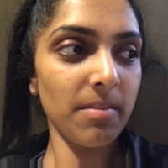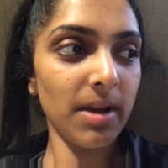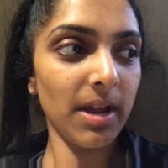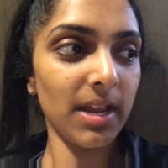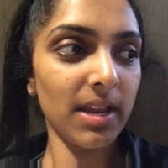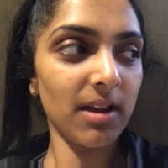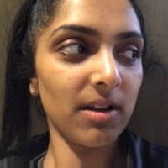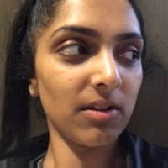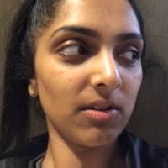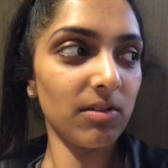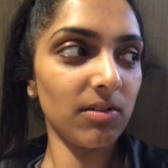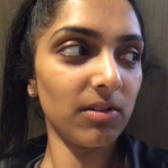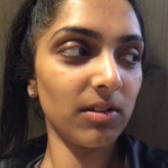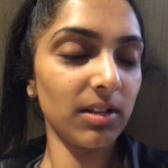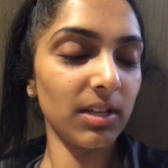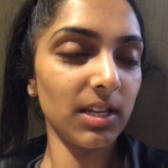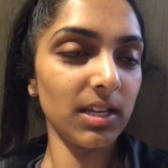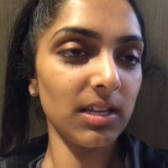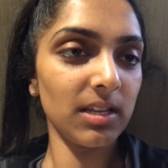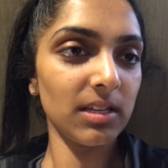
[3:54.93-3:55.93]
My
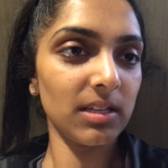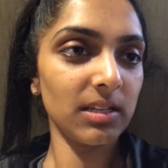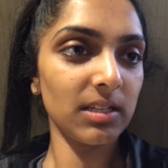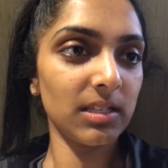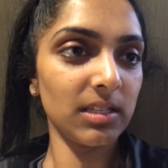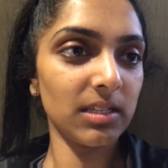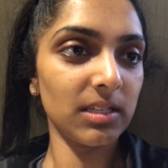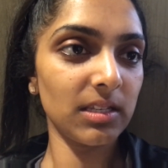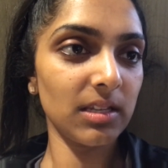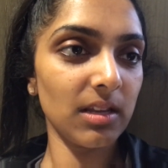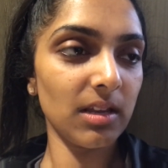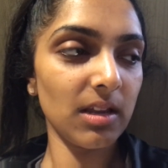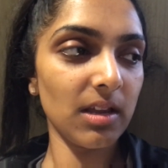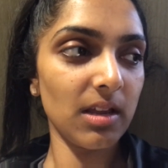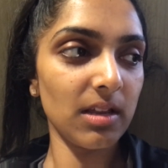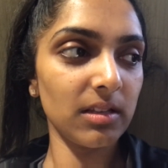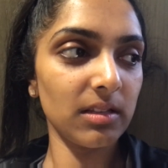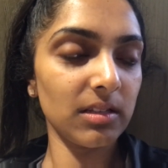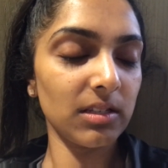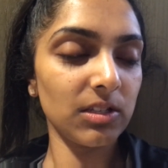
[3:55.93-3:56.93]
uncle is
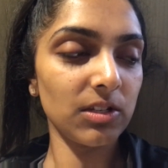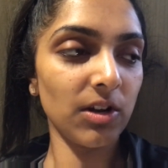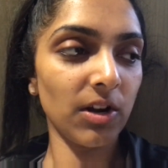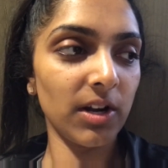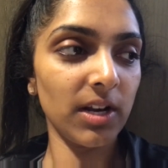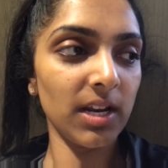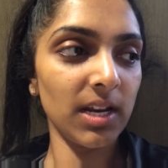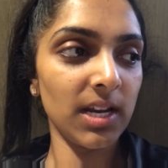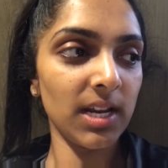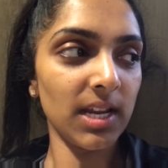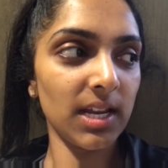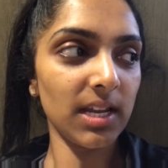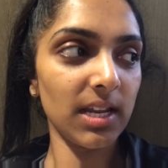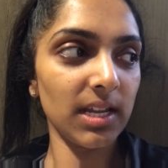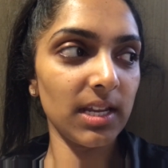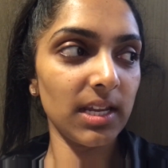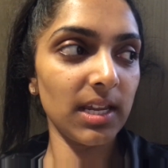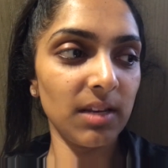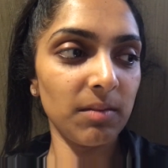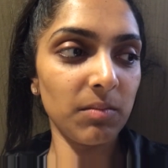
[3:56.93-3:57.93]
starting
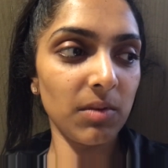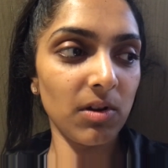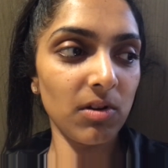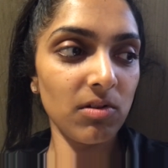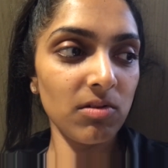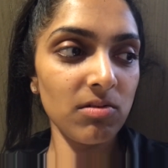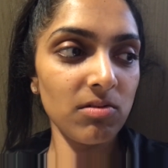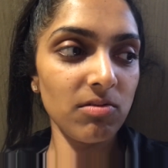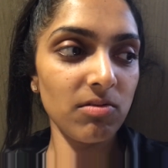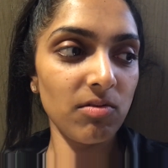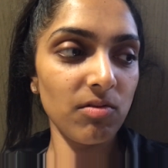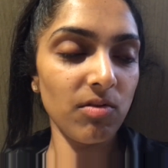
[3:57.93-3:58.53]
chemo